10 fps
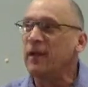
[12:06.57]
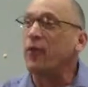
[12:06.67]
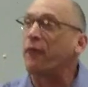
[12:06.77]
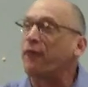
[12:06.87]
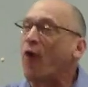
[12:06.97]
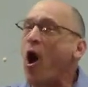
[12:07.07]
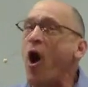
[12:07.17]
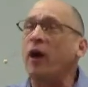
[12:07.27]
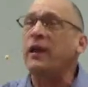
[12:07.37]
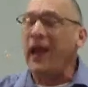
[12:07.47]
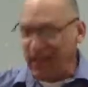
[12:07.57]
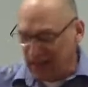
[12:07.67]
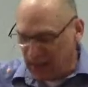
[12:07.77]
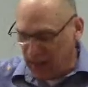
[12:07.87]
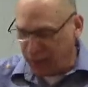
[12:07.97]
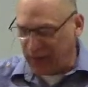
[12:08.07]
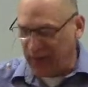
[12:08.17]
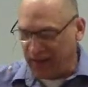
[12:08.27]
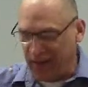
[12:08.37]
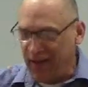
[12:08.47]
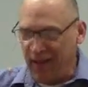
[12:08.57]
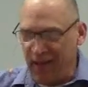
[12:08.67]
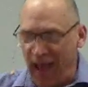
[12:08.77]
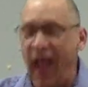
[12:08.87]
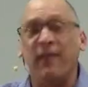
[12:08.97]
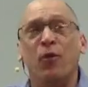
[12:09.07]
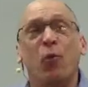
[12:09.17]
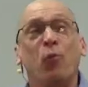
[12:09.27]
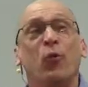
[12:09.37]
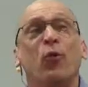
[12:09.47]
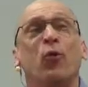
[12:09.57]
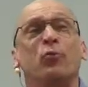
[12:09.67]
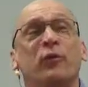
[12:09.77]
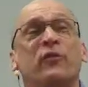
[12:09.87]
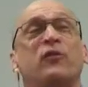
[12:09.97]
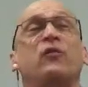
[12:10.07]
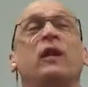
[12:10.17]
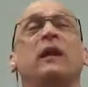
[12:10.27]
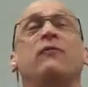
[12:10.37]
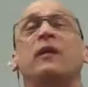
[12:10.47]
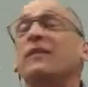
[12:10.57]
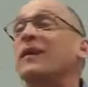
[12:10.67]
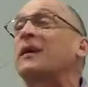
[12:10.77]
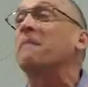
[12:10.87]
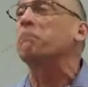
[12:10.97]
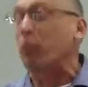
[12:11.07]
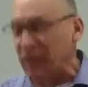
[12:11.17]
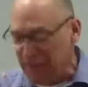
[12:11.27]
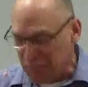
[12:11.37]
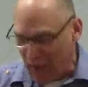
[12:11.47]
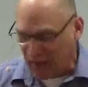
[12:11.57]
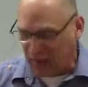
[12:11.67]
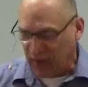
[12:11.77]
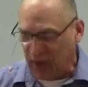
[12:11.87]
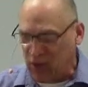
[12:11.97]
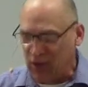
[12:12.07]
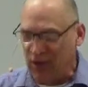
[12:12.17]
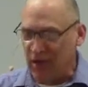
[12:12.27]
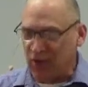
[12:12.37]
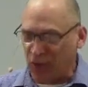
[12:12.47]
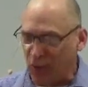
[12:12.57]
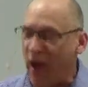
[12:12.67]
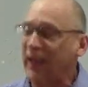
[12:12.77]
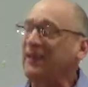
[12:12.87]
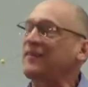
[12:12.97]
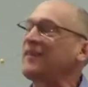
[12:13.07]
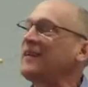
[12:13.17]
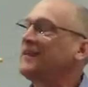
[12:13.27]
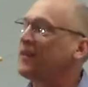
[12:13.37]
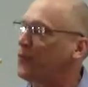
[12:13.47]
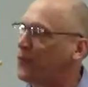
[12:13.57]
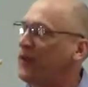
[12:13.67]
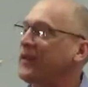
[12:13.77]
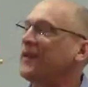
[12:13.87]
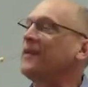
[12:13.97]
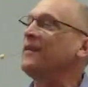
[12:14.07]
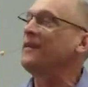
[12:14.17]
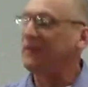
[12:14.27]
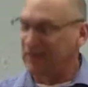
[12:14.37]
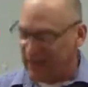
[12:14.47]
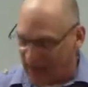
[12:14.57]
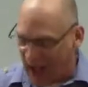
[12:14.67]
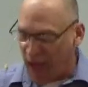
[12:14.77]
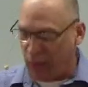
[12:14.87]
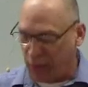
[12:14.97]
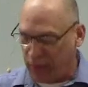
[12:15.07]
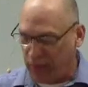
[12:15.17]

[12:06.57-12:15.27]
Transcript: the fog had lifted and the world received the complete message Christ defeated death.